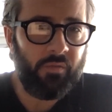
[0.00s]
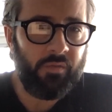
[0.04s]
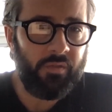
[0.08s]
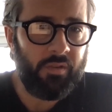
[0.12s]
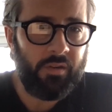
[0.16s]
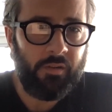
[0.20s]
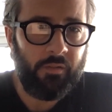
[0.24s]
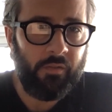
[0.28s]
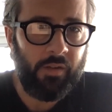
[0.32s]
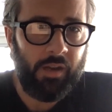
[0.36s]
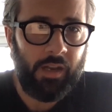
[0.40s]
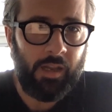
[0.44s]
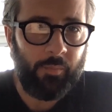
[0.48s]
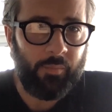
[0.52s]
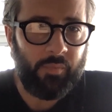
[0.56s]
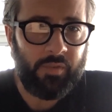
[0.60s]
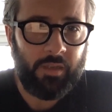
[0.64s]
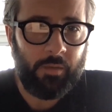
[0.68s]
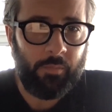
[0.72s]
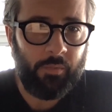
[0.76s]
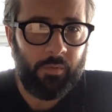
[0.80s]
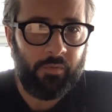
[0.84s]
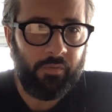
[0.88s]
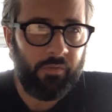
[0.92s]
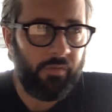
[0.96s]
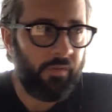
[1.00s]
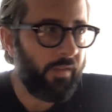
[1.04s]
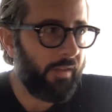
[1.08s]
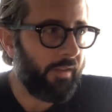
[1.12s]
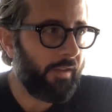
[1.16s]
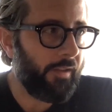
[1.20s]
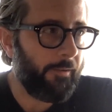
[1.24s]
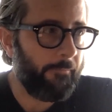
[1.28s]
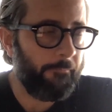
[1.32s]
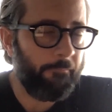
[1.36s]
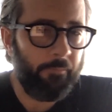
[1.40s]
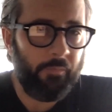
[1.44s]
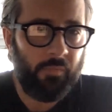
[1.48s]
developed some of
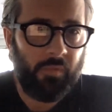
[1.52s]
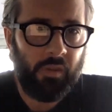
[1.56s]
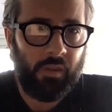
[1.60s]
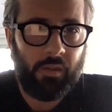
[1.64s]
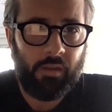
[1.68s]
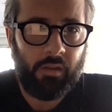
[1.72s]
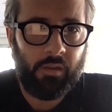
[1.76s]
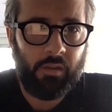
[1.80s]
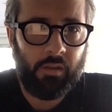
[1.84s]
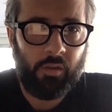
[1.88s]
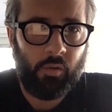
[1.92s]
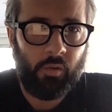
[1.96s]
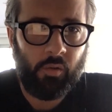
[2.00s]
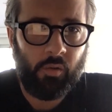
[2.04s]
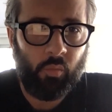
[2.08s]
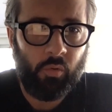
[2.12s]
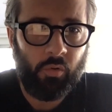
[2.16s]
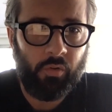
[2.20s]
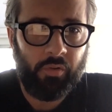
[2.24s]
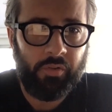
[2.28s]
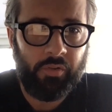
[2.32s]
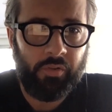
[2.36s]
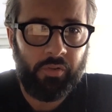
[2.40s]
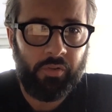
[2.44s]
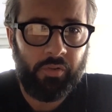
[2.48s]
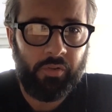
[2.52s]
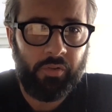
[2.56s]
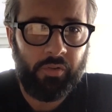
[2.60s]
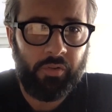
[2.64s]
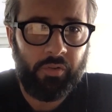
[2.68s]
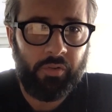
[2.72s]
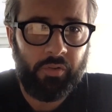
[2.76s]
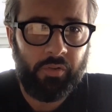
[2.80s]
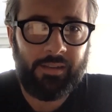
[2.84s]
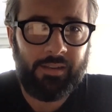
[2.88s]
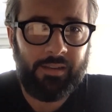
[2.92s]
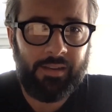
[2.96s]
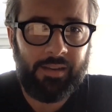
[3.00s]
the world's
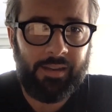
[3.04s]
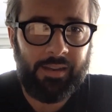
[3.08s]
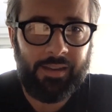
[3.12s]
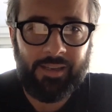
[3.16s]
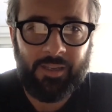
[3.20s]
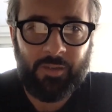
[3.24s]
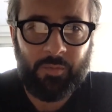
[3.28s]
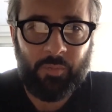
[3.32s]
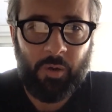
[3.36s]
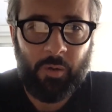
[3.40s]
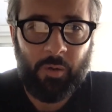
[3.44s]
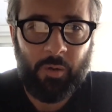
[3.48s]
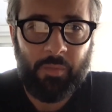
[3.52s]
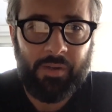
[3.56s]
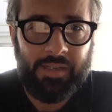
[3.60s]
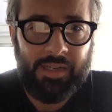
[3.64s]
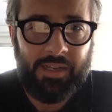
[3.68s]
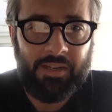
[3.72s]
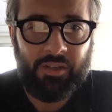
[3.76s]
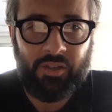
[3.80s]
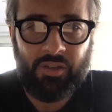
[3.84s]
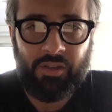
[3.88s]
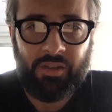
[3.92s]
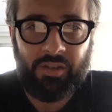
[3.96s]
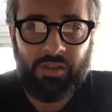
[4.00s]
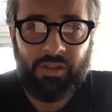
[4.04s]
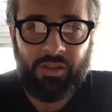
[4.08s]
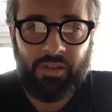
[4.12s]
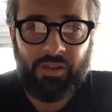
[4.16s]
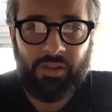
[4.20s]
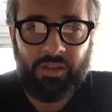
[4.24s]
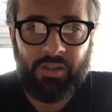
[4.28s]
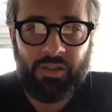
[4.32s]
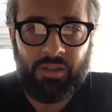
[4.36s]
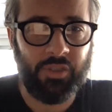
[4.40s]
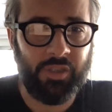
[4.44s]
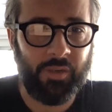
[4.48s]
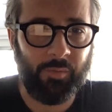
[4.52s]
leading experimentation
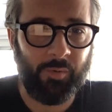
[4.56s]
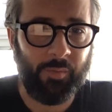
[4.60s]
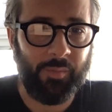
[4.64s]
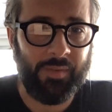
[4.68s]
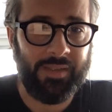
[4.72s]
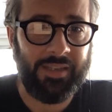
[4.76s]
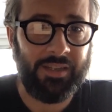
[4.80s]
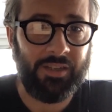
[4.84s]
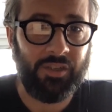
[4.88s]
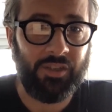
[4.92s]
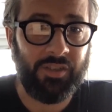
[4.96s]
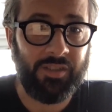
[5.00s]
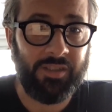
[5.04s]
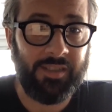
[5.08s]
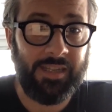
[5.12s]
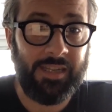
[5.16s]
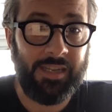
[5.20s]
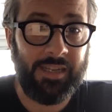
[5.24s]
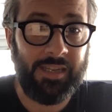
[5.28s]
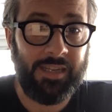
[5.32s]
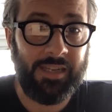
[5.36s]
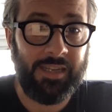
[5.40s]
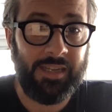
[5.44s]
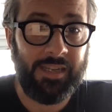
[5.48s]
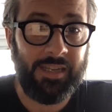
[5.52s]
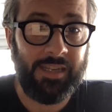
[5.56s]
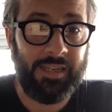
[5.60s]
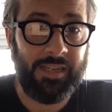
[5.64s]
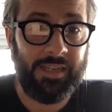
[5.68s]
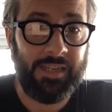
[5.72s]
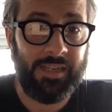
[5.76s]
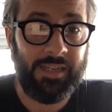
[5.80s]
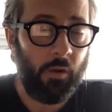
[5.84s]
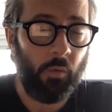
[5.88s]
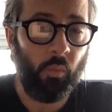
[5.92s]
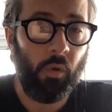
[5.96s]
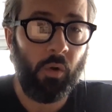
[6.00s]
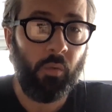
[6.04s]
conversion optimization teams.
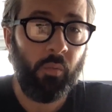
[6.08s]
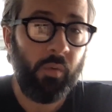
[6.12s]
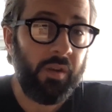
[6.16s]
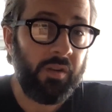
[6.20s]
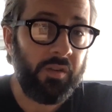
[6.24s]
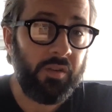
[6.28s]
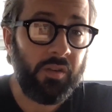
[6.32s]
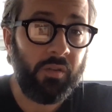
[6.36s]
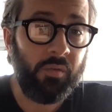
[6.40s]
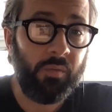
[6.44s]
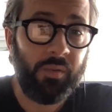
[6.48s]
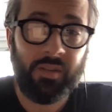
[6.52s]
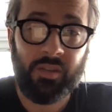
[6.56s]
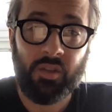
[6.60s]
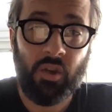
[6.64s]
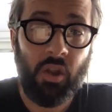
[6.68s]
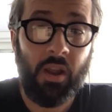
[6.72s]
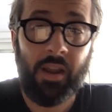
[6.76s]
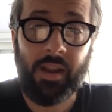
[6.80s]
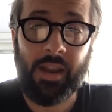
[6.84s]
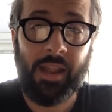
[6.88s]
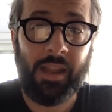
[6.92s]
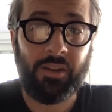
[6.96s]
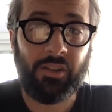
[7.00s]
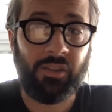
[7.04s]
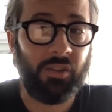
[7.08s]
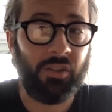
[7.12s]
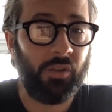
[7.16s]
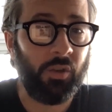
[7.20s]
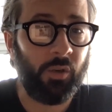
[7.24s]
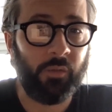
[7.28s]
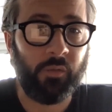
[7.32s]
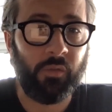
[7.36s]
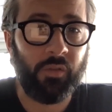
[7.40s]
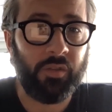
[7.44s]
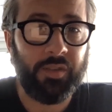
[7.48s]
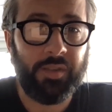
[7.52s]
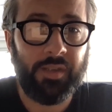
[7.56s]
And what we do is not actually look
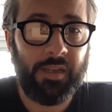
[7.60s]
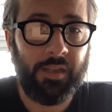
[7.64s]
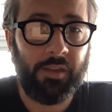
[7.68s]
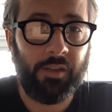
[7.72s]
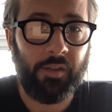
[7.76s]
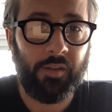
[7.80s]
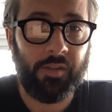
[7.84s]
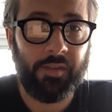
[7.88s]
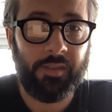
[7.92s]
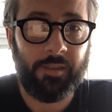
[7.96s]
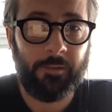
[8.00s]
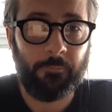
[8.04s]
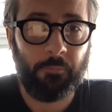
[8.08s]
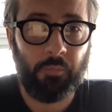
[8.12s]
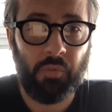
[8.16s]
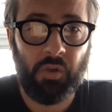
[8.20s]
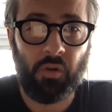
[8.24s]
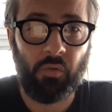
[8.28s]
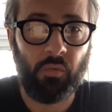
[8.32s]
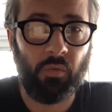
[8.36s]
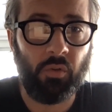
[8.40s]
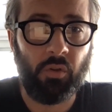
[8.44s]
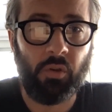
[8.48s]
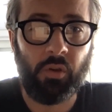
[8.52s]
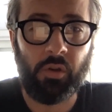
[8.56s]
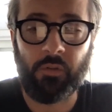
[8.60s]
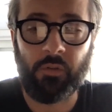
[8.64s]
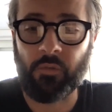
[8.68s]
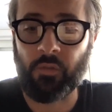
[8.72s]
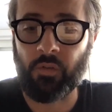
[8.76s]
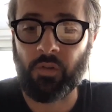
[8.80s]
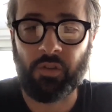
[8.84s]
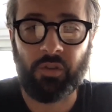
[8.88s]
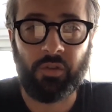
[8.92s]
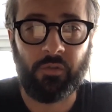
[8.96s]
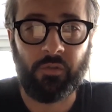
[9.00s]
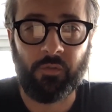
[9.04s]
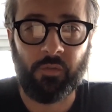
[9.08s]
for skills. We don't look for
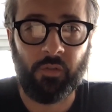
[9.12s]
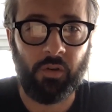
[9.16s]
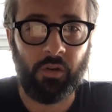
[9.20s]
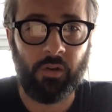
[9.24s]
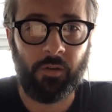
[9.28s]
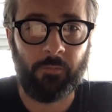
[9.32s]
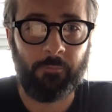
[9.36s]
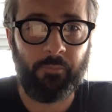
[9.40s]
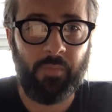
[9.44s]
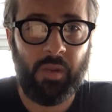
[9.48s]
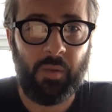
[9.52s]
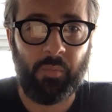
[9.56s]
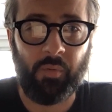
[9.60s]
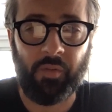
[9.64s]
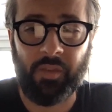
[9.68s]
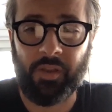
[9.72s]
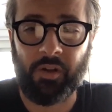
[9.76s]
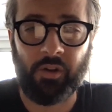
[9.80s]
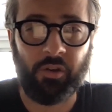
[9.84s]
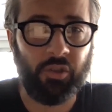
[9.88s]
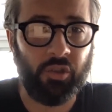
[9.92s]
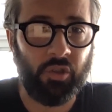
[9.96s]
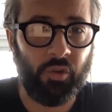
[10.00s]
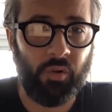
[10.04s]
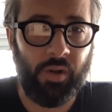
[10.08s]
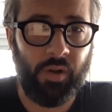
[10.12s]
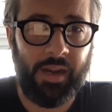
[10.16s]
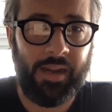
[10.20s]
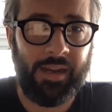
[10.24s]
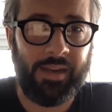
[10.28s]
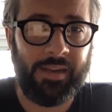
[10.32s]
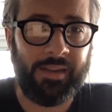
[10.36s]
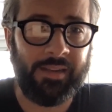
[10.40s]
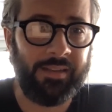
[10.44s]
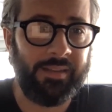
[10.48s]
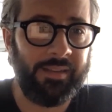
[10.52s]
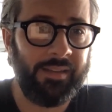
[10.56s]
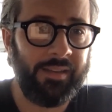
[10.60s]
people that are
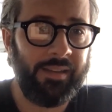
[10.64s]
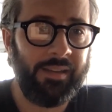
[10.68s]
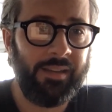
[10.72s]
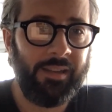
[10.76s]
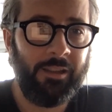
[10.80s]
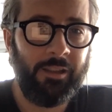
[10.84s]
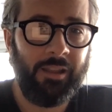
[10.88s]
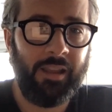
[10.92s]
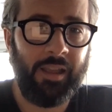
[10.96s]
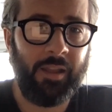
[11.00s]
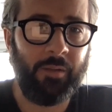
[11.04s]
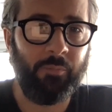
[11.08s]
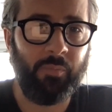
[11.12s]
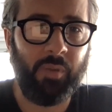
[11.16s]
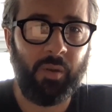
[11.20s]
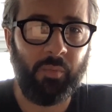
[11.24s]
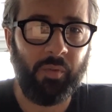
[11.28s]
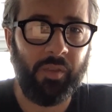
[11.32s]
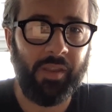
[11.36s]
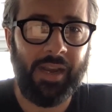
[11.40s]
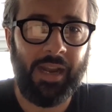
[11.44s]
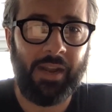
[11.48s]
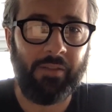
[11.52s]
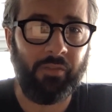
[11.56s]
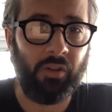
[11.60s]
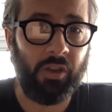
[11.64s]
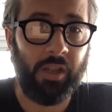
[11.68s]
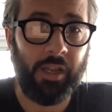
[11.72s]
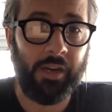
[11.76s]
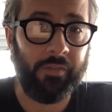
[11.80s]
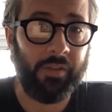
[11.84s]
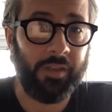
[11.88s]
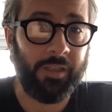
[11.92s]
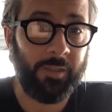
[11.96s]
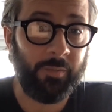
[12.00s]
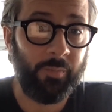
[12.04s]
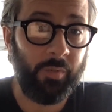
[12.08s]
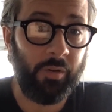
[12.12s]
trained and people that have a lot of
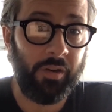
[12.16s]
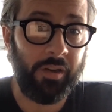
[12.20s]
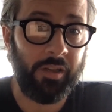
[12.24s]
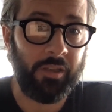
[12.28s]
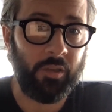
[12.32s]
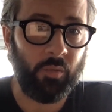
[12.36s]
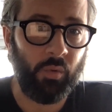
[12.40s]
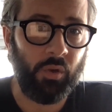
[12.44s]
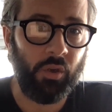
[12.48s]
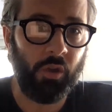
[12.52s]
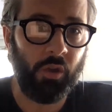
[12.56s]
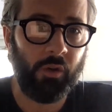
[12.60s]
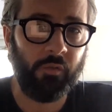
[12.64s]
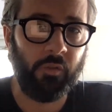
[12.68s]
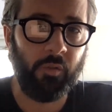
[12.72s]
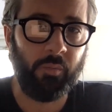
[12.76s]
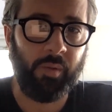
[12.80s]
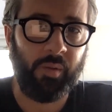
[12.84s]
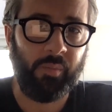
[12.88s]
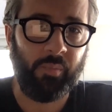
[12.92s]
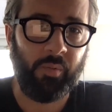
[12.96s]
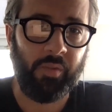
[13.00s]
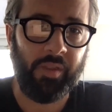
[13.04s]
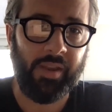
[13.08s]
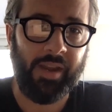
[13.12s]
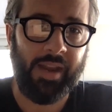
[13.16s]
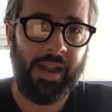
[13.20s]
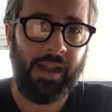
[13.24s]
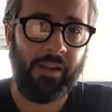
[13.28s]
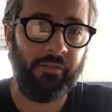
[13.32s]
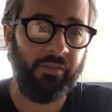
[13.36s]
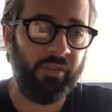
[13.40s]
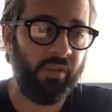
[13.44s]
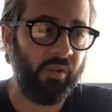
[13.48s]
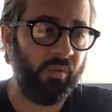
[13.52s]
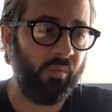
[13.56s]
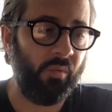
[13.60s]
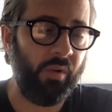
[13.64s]
experience. We look for people that have
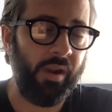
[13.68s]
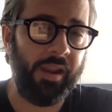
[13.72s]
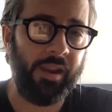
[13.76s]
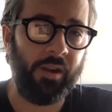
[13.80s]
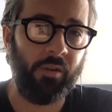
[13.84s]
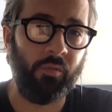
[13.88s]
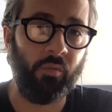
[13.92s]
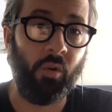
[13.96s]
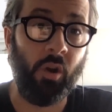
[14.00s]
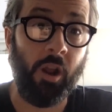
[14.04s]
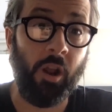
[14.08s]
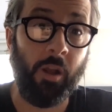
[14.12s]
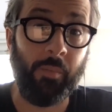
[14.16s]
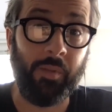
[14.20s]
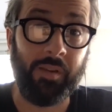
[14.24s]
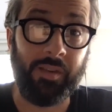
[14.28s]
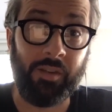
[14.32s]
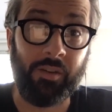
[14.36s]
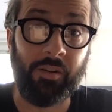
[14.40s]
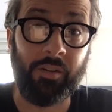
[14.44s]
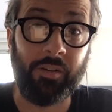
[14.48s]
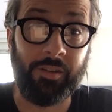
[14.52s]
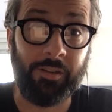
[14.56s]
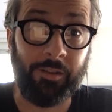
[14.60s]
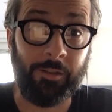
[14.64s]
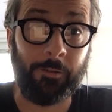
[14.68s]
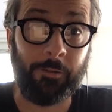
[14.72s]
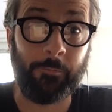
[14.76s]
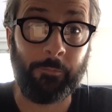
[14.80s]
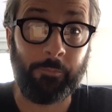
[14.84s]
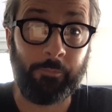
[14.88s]
the right raw material,